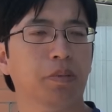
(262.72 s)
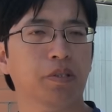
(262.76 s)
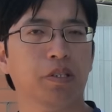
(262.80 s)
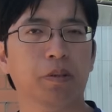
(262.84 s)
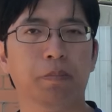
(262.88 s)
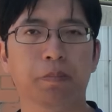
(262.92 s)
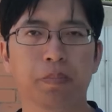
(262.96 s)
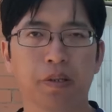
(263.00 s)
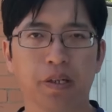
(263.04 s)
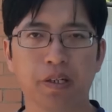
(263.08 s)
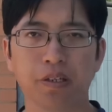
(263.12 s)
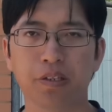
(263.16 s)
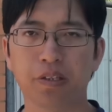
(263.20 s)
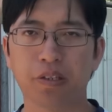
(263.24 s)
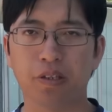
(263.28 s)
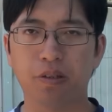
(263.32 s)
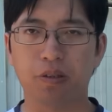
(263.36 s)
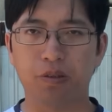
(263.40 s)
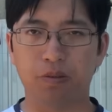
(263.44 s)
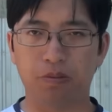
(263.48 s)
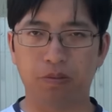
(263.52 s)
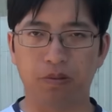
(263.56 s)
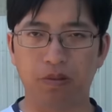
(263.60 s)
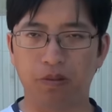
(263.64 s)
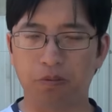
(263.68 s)
But depending
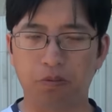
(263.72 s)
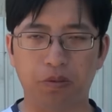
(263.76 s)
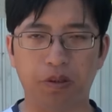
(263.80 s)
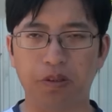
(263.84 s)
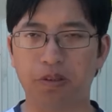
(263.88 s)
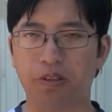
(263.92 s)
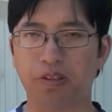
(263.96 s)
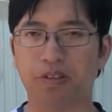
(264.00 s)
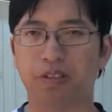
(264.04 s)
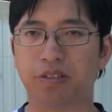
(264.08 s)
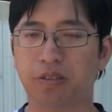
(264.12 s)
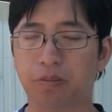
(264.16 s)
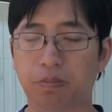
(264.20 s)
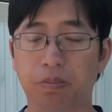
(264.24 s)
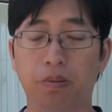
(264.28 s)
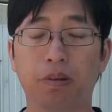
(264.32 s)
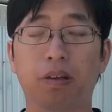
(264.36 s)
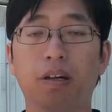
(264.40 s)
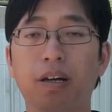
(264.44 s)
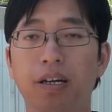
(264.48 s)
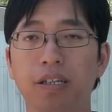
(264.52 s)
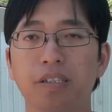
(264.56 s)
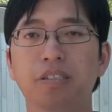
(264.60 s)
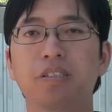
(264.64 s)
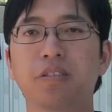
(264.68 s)
on whether this
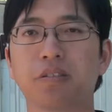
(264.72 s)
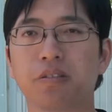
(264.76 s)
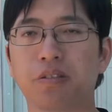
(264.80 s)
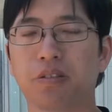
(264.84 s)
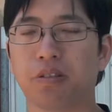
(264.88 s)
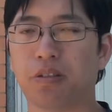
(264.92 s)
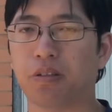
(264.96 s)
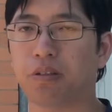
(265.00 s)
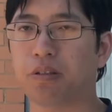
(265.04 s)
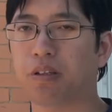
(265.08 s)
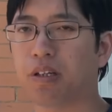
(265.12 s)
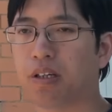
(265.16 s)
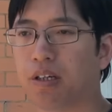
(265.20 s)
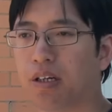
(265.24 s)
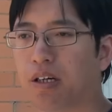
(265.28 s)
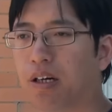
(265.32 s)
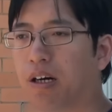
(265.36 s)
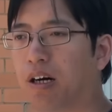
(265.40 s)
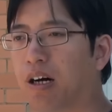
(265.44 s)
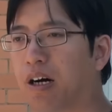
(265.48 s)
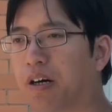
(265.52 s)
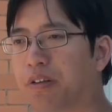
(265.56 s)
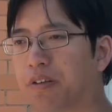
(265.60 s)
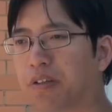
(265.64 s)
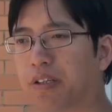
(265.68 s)
applies to you,
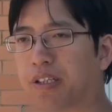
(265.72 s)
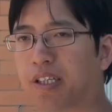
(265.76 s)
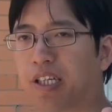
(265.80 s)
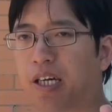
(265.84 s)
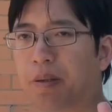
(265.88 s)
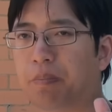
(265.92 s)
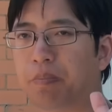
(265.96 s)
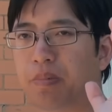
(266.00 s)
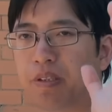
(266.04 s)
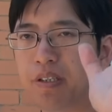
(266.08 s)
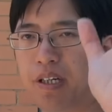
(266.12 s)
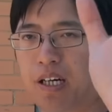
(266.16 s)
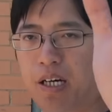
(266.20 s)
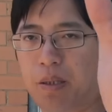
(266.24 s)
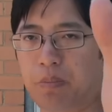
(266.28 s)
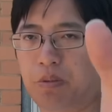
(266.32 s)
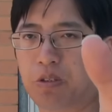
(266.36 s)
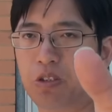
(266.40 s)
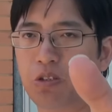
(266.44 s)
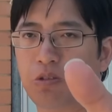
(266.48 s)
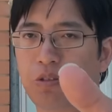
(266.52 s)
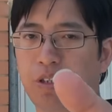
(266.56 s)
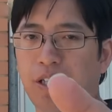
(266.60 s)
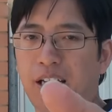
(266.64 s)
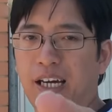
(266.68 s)
either keep the arm
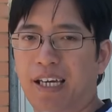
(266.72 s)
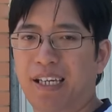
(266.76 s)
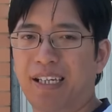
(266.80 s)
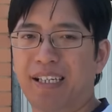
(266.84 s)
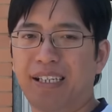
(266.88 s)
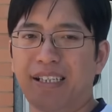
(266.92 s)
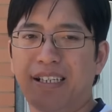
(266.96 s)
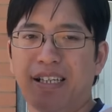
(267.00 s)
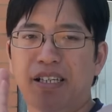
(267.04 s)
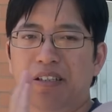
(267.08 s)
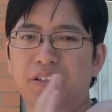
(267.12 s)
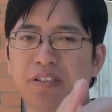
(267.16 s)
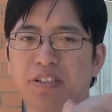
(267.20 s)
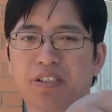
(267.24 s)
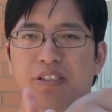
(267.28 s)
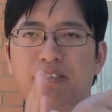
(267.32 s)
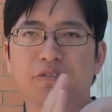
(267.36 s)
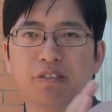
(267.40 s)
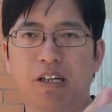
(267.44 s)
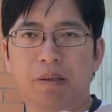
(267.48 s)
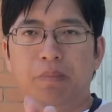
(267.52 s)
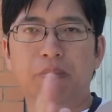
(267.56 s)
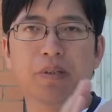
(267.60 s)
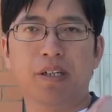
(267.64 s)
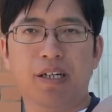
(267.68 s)
straight and let it
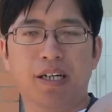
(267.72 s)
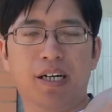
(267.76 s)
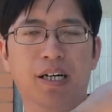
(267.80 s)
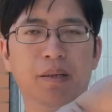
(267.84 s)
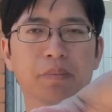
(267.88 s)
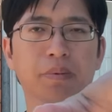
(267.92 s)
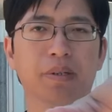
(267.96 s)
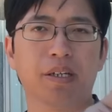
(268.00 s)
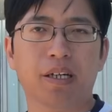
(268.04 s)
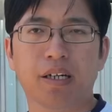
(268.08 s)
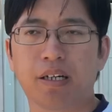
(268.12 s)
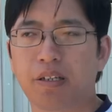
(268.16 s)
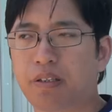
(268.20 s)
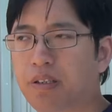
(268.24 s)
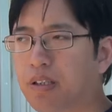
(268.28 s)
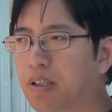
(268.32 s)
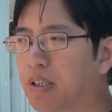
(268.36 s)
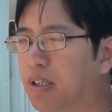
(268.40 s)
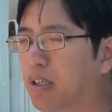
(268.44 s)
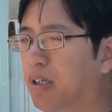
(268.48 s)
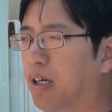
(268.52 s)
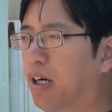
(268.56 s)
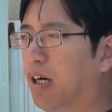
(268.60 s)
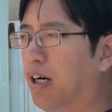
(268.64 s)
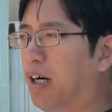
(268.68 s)
scrape your arm guard,
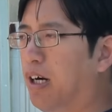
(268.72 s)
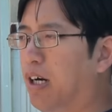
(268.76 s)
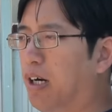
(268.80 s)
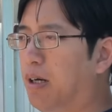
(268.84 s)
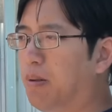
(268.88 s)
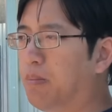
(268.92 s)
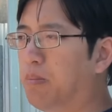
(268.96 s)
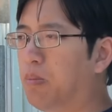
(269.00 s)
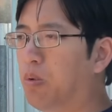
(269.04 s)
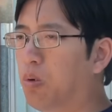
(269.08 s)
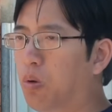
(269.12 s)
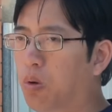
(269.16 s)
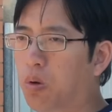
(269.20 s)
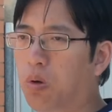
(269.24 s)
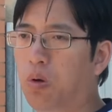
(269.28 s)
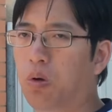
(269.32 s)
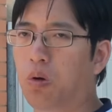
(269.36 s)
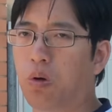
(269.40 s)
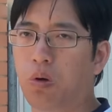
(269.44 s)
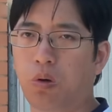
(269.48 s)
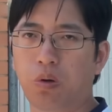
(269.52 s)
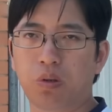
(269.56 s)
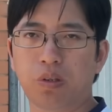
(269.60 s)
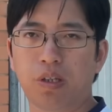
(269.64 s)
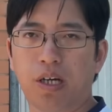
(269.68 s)

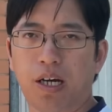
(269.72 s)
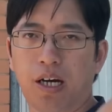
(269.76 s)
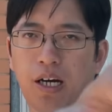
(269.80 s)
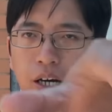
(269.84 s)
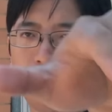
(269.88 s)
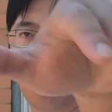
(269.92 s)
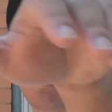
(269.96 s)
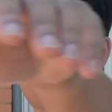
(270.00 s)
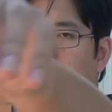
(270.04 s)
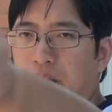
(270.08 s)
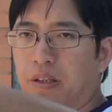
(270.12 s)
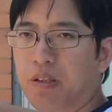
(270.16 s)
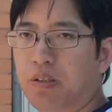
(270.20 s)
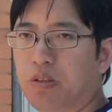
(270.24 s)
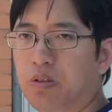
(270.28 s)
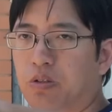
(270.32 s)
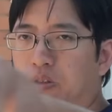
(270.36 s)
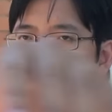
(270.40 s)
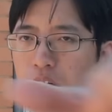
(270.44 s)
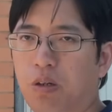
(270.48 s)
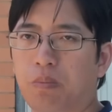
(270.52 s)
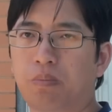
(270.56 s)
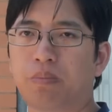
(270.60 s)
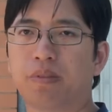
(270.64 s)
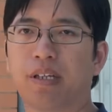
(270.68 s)
or let it
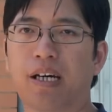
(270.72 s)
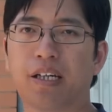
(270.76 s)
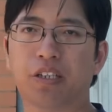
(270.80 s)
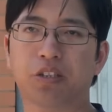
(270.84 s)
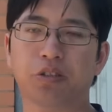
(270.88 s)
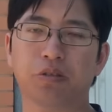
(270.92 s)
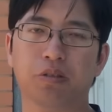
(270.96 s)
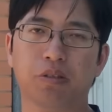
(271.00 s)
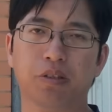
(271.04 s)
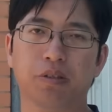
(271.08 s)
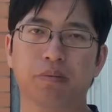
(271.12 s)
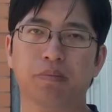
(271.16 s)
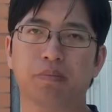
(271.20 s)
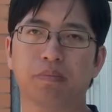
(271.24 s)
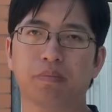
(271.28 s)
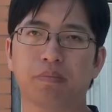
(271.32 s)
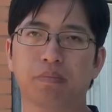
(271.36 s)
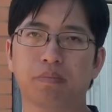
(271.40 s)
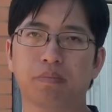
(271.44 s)
drop naturally.